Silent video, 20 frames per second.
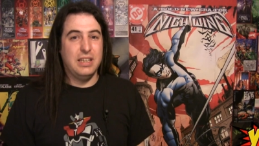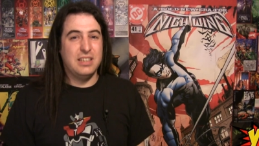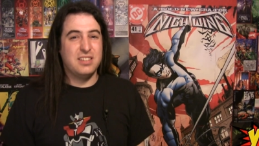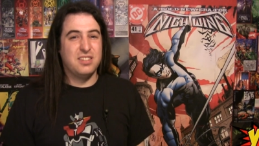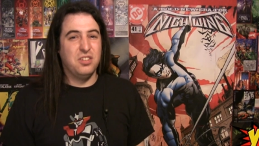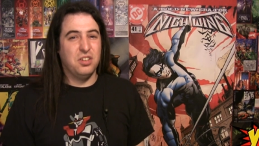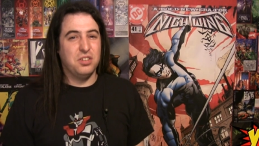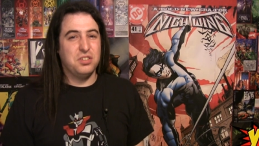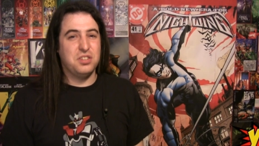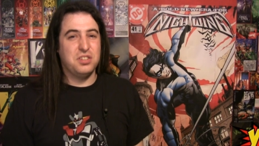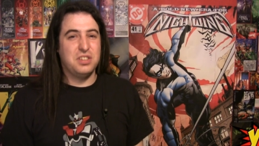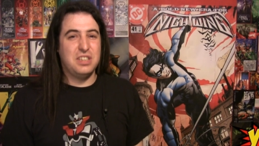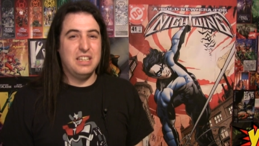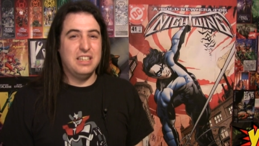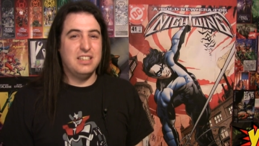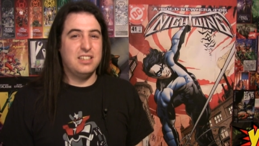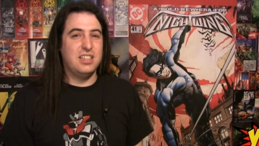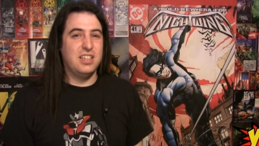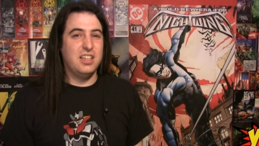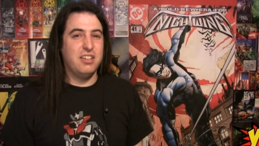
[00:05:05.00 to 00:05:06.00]
I mean, it's not
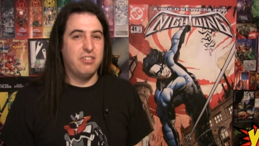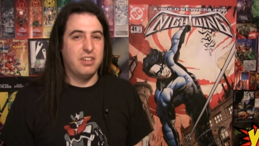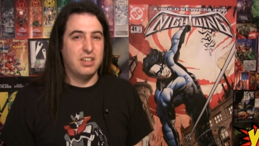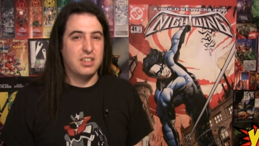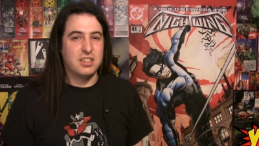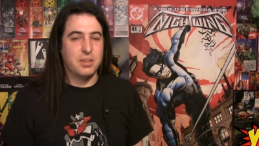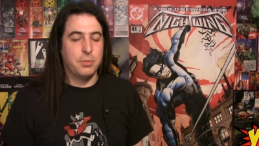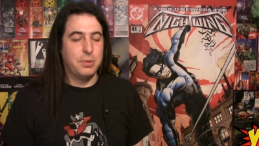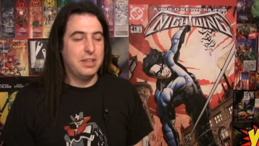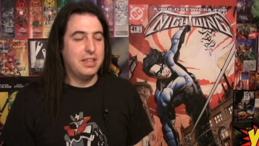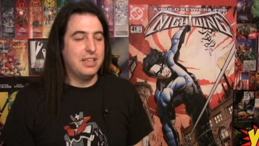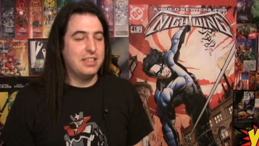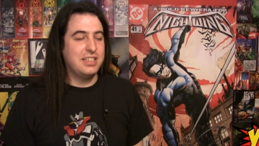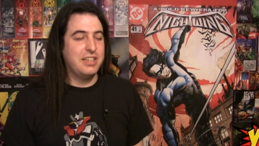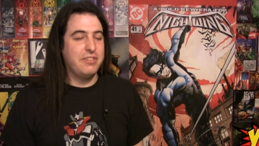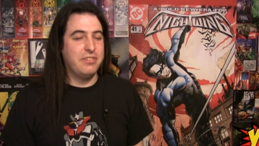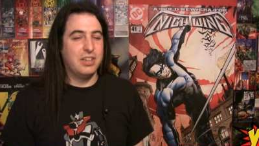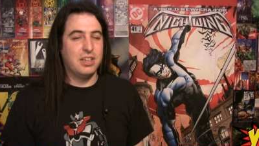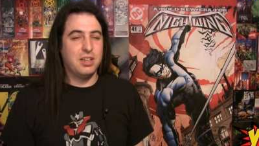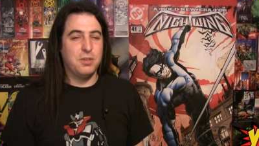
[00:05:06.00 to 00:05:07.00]
just the interiors, I mean
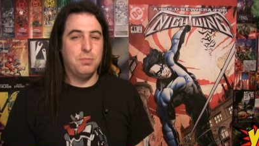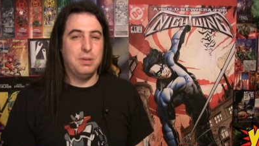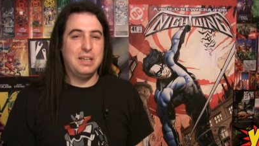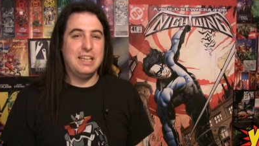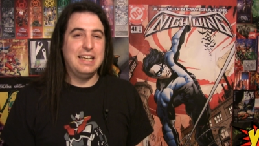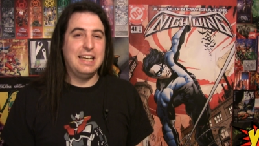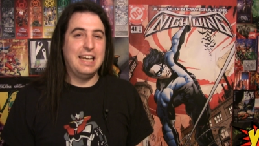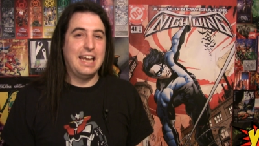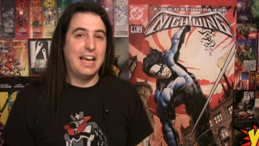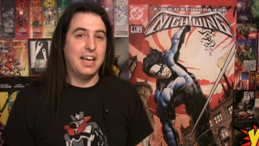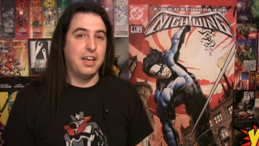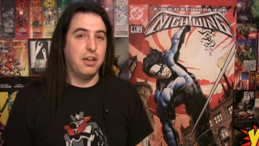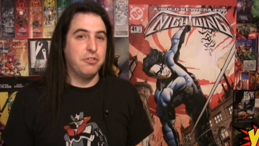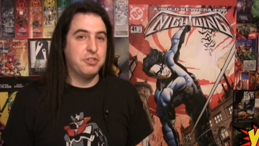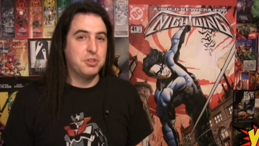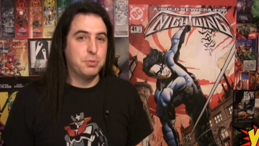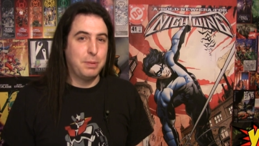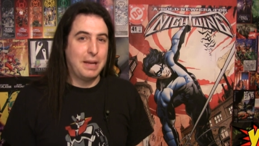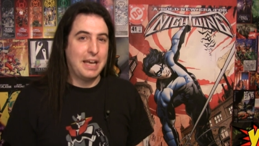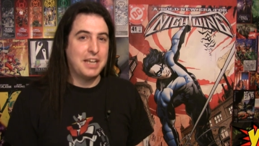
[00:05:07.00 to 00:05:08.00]
there's even a complete
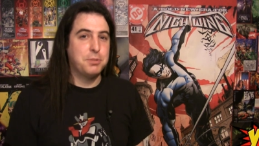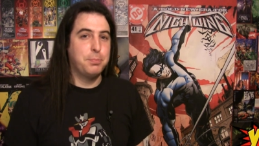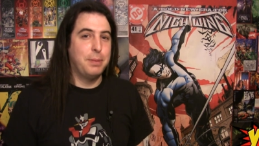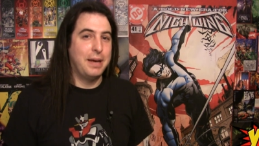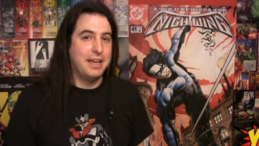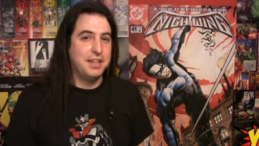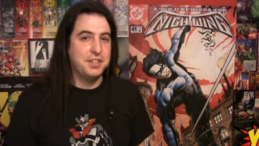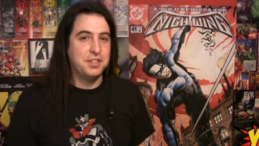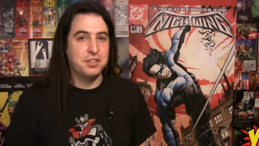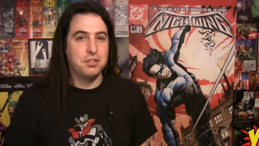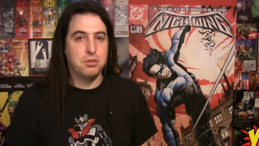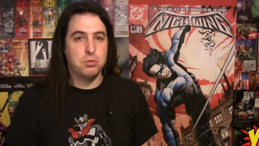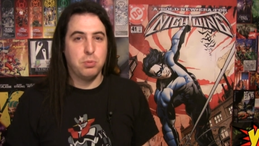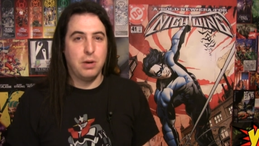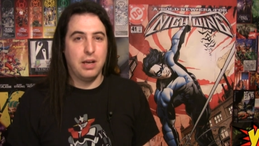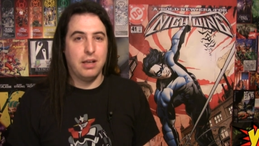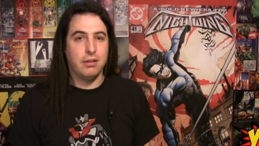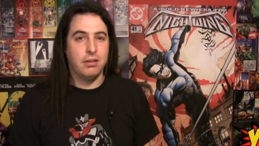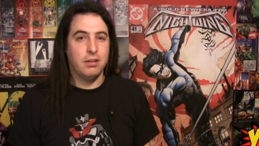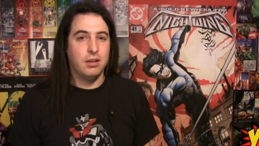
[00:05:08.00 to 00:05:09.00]
lack of splash pages
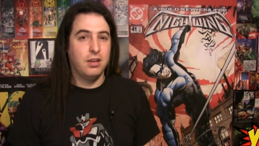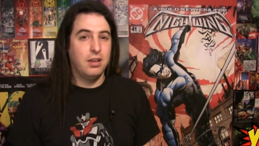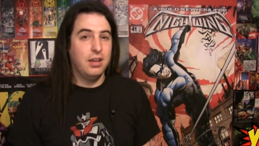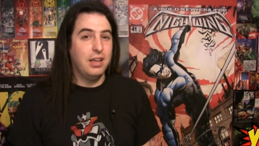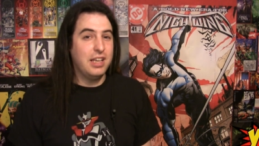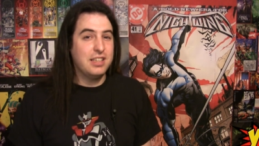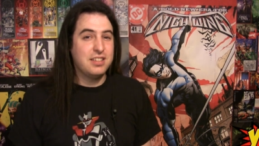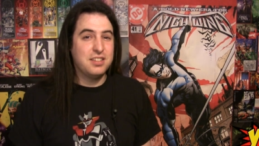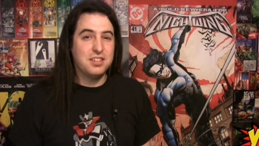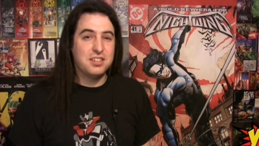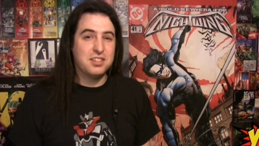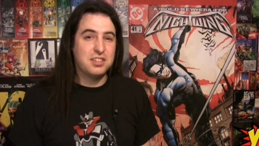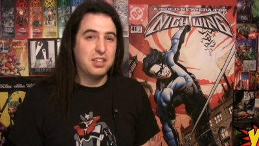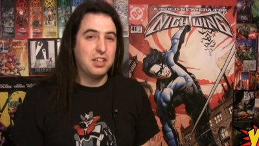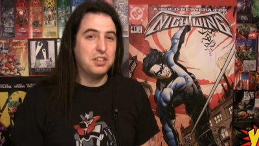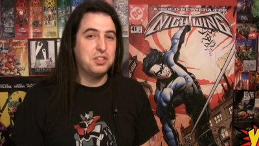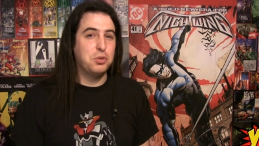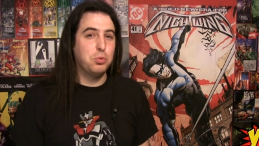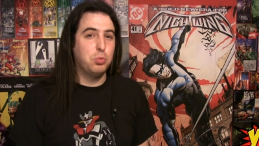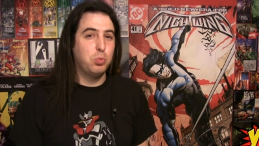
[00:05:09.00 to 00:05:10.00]
as well. It's
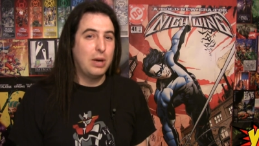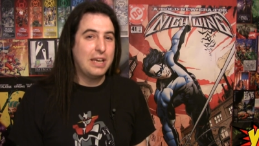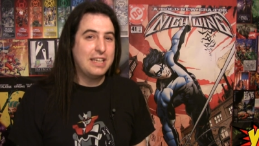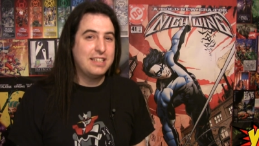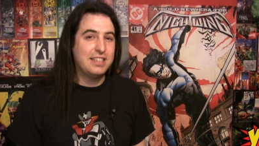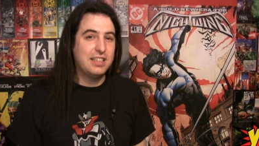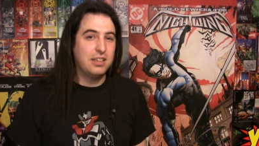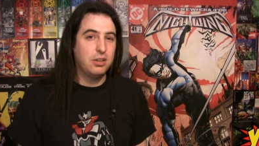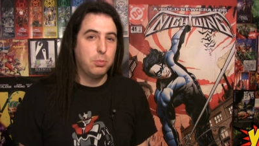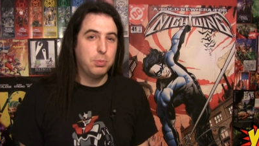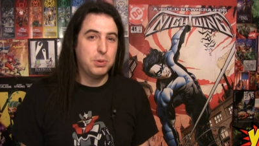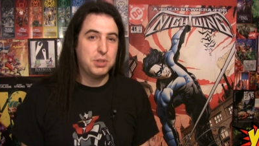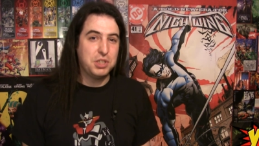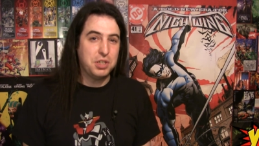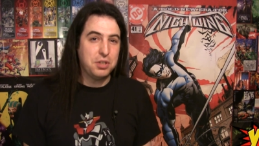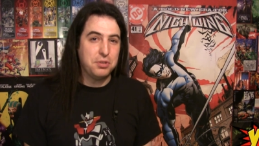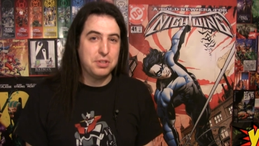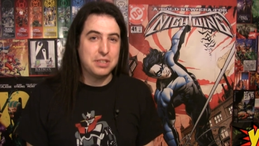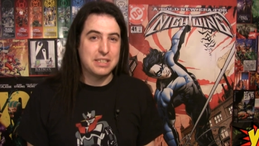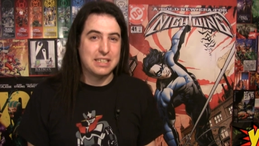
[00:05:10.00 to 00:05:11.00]
just such a wasted
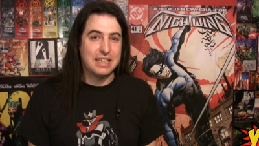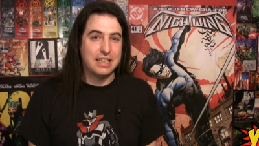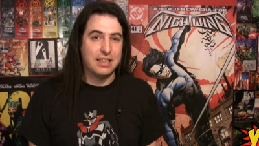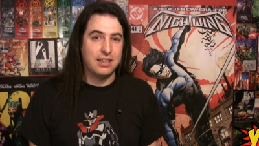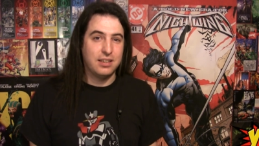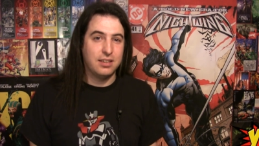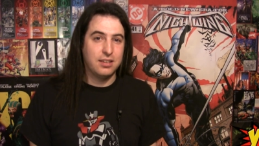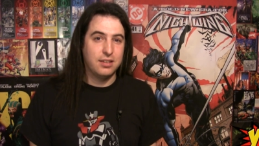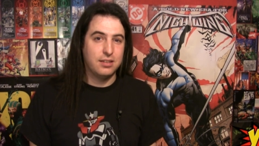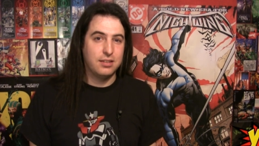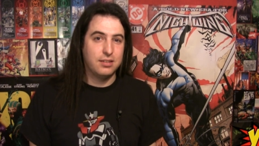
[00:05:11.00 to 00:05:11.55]
opportunity.